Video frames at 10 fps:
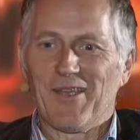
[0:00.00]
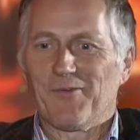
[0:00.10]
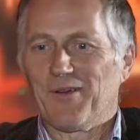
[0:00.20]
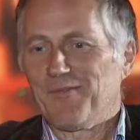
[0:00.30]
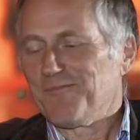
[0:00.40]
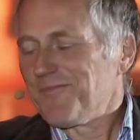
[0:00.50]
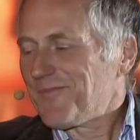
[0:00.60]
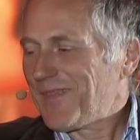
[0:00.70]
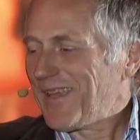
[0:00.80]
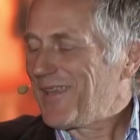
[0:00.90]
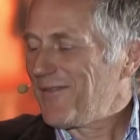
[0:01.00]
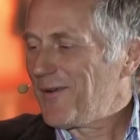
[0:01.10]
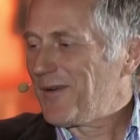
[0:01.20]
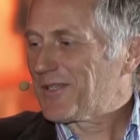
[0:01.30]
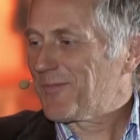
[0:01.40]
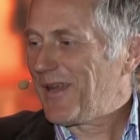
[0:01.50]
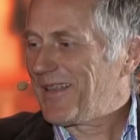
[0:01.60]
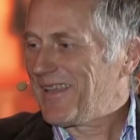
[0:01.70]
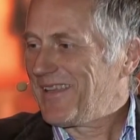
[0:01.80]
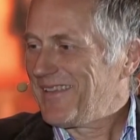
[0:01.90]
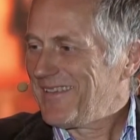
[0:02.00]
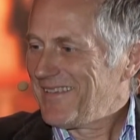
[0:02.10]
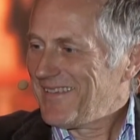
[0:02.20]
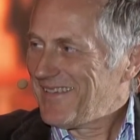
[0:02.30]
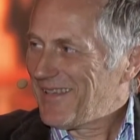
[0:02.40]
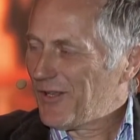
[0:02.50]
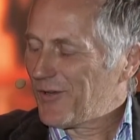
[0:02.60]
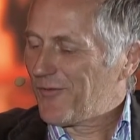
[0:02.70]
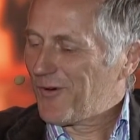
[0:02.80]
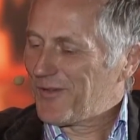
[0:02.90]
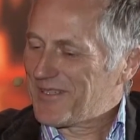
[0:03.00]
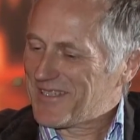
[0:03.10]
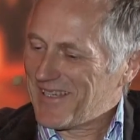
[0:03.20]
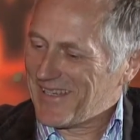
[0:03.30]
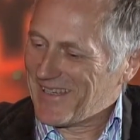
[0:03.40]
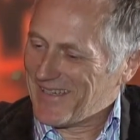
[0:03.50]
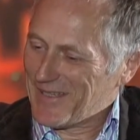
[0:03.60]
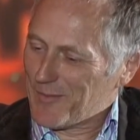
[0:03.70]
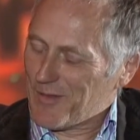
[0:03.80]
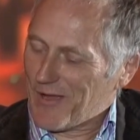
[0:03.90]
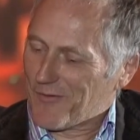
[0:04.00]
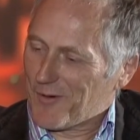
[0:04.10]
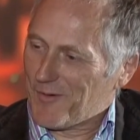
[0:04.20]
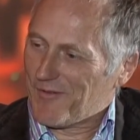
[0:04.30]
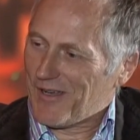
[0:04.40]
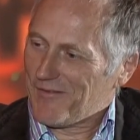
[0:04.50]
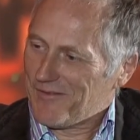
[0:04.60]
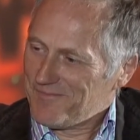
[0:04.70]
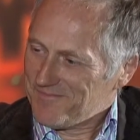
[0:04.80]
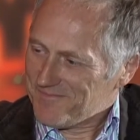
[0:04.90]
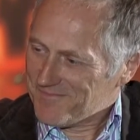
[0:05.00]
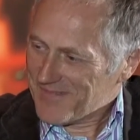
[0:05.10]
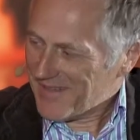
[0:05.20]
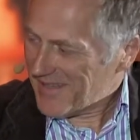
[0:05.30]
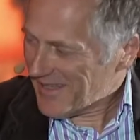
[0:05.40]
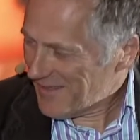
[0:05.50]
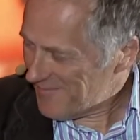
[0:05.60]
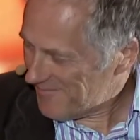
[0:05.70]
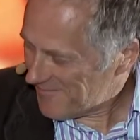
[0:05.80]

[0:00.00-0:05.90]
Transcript: Well, thank you very much, Bradley. We'll look forward to seeing uh, the platform evolve. Thank you. Right, thank you.